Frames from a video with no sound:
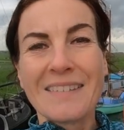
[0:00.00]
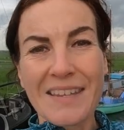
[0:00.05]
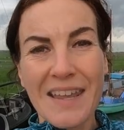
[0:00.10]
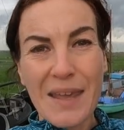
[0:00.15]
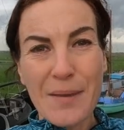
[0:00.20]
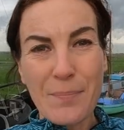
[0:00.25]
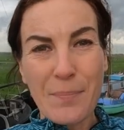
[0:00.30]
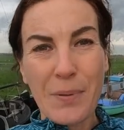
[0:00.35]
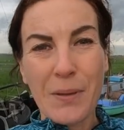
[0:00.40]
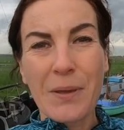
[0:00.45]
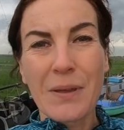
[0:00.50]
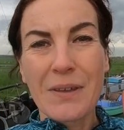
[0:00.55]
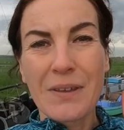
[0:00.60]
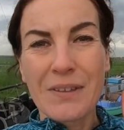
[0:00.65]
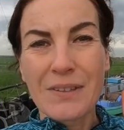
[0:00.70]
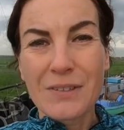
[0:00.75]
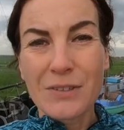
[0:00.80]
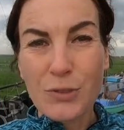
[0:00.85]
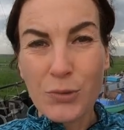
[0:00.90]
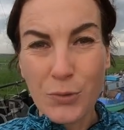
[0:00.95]
Tip
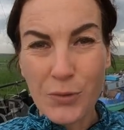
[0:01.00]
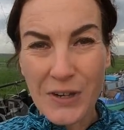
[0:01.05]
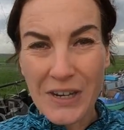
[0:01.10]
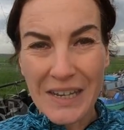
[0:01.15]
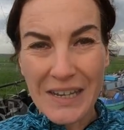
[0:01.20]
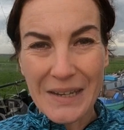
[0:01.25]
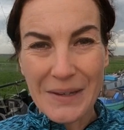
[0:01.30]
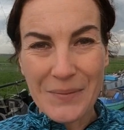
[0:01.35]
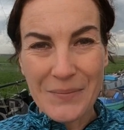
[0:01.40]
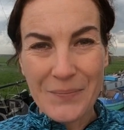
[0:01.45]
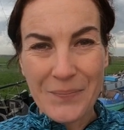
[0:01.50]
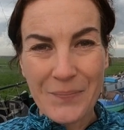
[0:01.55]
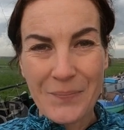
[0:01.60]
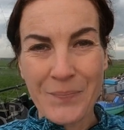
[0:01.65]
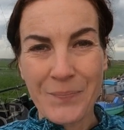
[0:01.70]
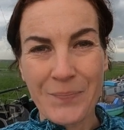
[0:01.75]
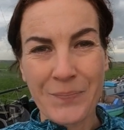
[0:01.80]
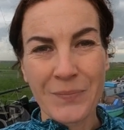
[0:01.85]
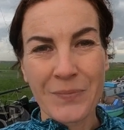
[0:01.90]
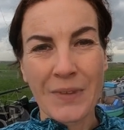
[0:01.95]
3.
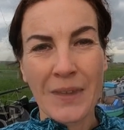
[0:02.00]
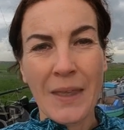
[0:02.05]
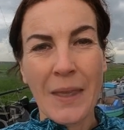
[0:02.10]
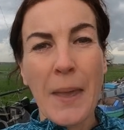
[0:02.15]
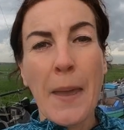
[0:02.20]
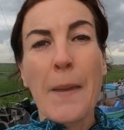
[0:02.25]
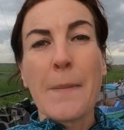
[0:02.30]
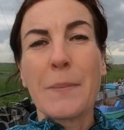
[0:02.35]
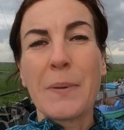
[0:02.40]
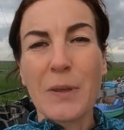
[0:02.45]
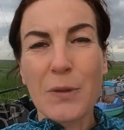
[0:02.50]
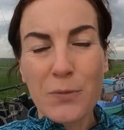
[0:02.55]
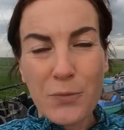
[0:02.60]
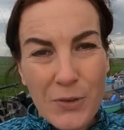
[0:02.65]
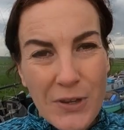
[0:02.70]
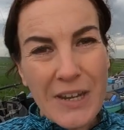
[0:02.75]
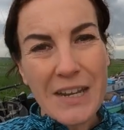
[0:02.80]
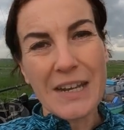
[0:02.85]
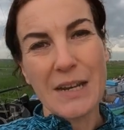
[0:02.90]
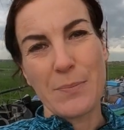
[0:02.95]
Be
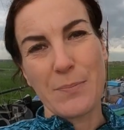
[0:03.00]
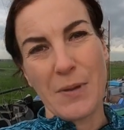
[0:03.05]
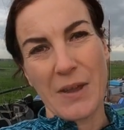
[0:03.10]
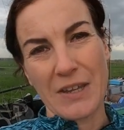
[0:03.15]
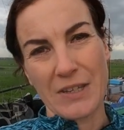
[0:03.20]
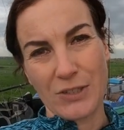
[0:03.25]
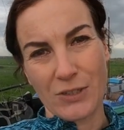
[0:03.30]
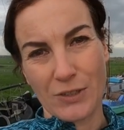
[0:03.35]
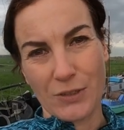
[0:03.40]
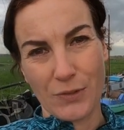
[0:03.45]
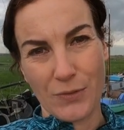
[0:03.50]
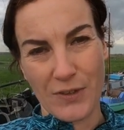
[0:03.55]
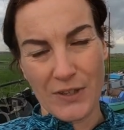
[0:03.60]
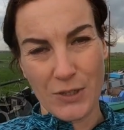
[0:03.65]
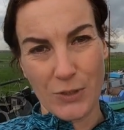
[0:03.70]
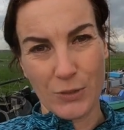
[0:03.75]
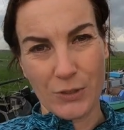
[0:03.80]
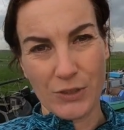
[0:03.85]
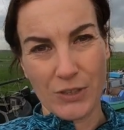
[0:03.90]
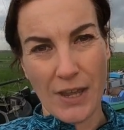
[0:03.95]
really patient
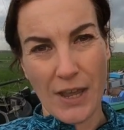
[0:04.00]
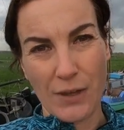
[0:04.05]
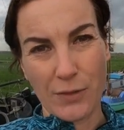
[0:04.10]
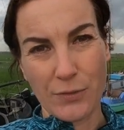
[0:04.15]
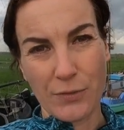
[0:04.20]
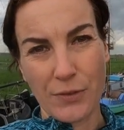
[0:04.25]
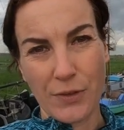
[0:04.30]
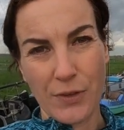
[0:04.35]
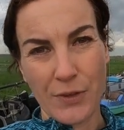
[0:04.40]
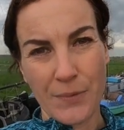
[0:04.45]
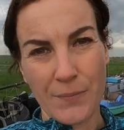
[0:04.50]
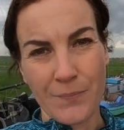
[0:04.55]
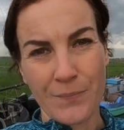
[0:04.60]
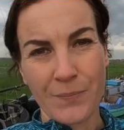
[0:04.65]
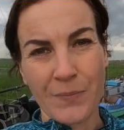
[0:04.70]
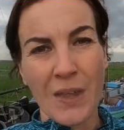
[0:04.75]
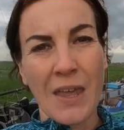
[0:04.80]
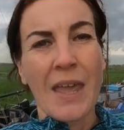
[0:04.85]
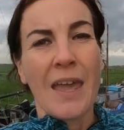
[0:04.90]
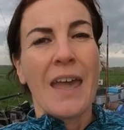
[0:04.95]
with yourself.
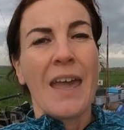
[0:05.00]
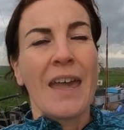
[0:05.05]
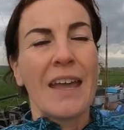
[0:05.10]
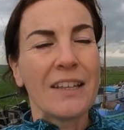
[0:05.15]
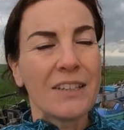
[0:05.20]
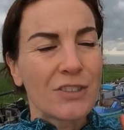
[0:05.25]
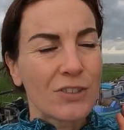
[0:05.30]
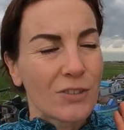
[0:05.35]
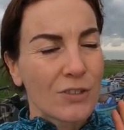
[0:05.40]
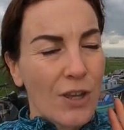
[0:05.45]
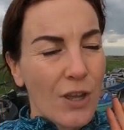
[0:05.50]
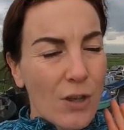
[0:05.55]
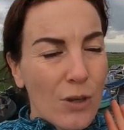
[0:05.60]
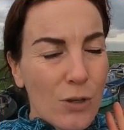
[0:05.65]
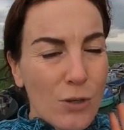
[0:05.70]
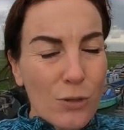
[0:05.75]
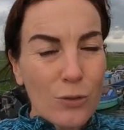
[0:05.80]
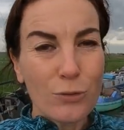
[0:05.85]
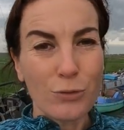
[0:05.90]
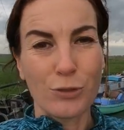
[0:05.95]
It's an
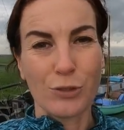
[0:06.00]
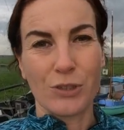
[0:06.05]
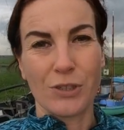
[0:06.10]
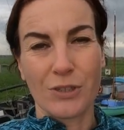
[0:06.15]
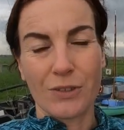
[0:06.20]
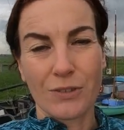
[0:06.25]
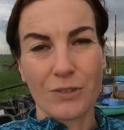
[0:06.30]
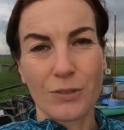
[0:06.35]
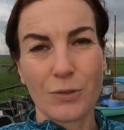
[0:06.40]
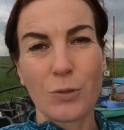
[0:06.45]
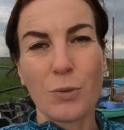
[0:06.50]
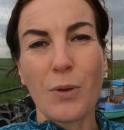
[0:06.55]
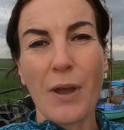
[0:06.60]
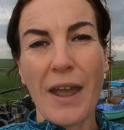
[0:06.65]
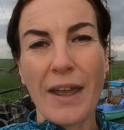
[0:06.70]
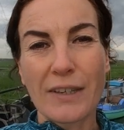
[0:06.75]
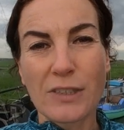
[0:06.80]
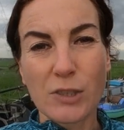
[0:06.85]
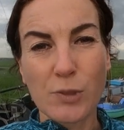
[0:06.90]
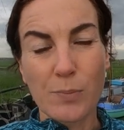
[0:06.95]
illusion to
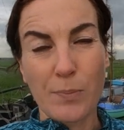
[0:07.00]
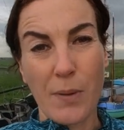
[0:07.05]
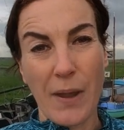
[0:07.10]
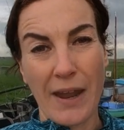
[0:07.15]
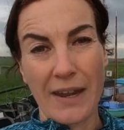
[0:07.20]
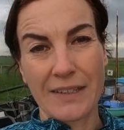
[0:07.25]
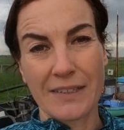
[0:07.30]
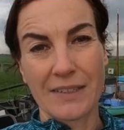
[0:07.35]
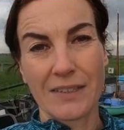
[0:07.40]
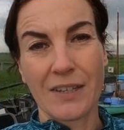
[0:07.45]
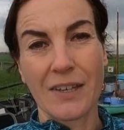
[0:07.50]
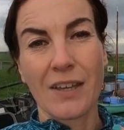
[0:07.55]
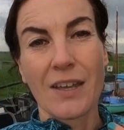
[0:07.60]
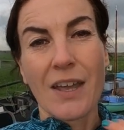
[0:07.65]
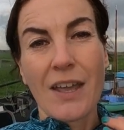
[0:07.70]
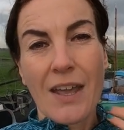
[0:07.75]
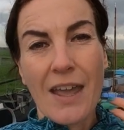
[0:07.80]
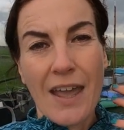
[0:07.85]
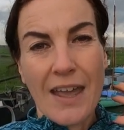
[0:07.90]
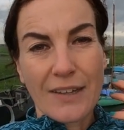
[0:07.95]
expect
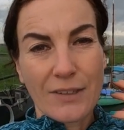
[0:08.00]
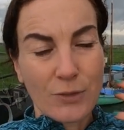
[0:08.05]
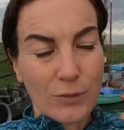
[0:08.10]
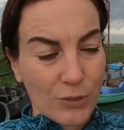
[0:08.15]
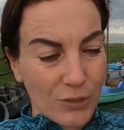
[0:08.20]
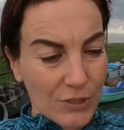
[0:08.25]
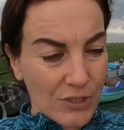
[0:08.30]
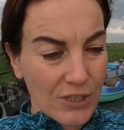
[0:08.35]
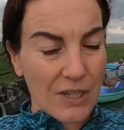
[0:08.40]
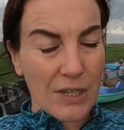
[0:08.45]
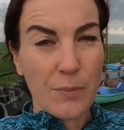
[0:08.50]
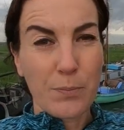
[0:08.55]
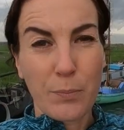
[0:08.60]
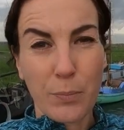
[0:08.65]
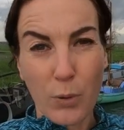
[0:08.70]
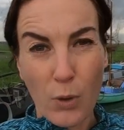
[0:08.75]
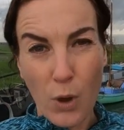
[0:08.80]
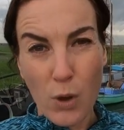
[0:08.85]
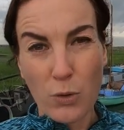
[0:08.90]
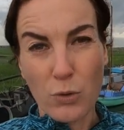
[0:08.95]
and to see
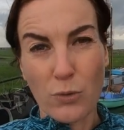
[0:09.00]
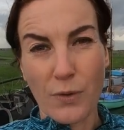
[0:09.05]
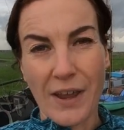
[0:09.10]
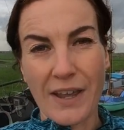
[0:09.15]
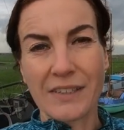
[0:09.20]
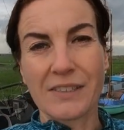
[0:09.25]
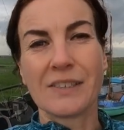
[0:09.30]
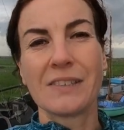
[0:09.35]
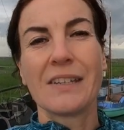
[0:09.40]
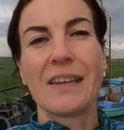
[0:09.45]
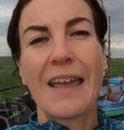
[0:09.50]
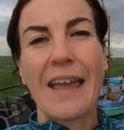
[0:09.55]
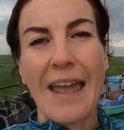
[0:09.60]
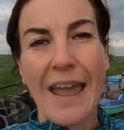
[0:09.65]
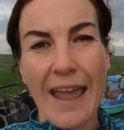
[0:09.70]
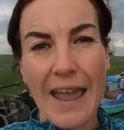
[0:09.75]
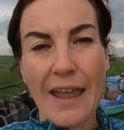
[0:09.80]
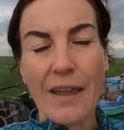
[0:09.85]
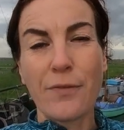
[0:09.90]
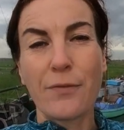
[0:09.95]
progress
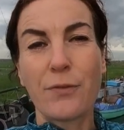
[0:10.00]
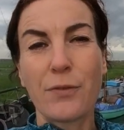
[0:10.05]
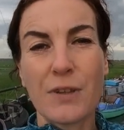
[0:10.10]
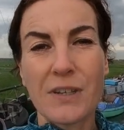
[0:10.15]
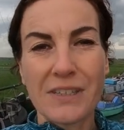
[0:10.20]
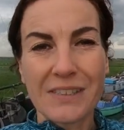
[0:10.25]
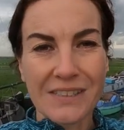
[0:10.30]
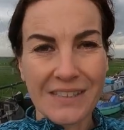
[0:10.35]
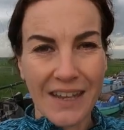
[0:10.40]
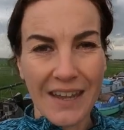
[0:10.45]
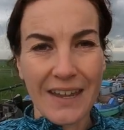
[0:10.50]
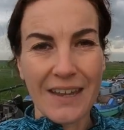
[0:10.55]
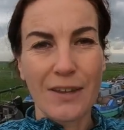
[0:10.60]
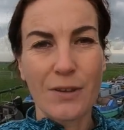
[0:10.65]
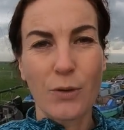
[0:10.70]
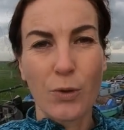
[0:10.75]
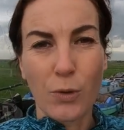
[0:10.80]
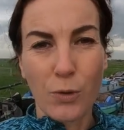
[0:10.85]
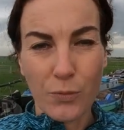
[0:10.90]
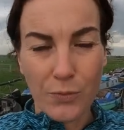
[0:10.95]
every
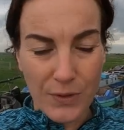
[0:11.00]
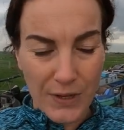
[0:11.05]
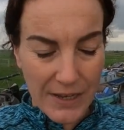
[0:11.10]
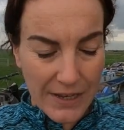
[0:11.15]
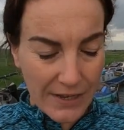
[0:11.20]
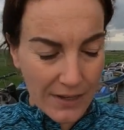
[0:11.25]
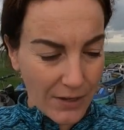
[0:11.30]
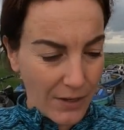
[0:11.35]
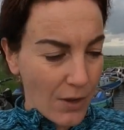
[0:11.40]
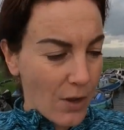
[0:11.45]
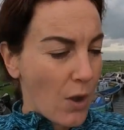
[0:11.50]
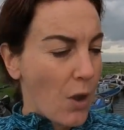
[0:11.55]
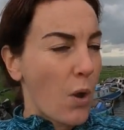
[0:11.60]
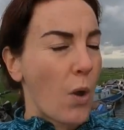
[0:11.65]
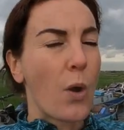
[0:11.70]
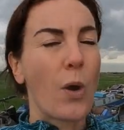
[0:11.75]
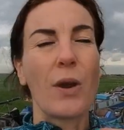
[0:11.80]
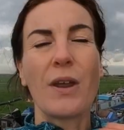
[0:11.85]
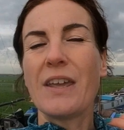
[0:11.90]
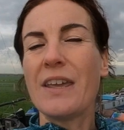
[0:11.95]
single week
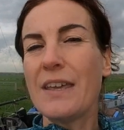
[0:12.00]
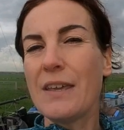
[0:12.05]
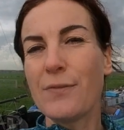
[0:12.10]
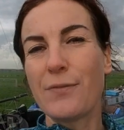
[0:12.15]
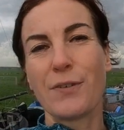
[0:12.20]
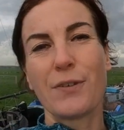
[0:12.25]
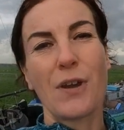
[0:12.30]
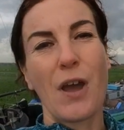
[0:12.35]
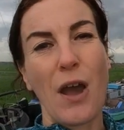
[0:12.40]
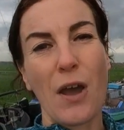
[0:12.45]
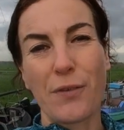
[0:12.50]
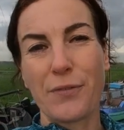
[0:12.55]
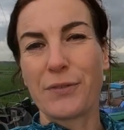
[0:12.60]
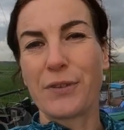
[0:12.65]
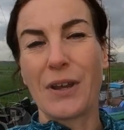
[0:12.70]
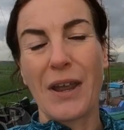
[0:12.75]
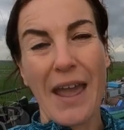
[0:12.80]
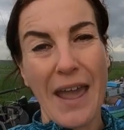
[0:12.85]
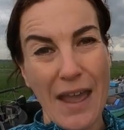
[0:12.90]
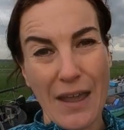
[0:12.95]
or even
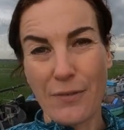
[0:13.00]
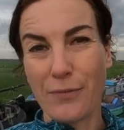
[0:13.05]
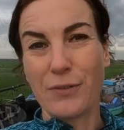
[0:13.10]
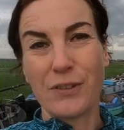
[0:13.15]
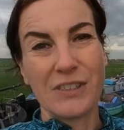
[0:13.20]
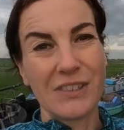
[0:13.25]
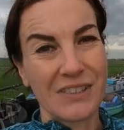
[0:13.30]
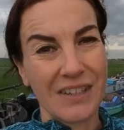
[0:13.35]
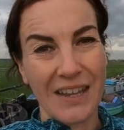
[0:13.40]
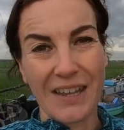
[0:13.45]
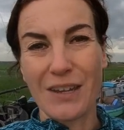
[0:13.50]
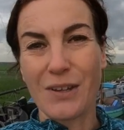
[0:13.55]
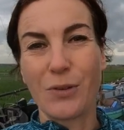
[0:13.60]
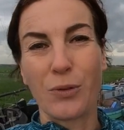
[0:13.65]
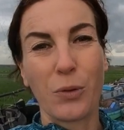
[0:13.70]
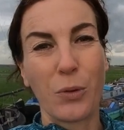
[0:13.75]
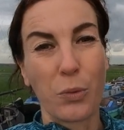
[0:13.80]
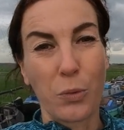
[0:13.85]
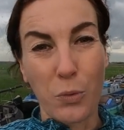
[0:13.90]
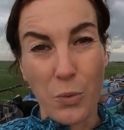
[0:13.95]
after every
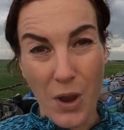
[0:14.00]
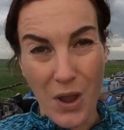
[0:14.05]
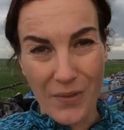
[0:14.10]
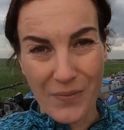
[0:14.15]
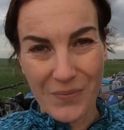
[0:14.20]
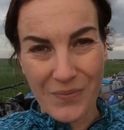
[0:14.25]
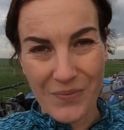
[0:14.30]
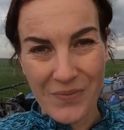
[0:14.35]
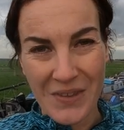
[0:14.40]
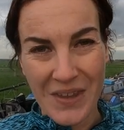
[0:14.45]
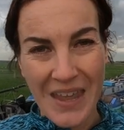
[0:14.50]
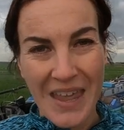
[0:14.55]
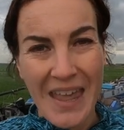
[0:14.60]
single run.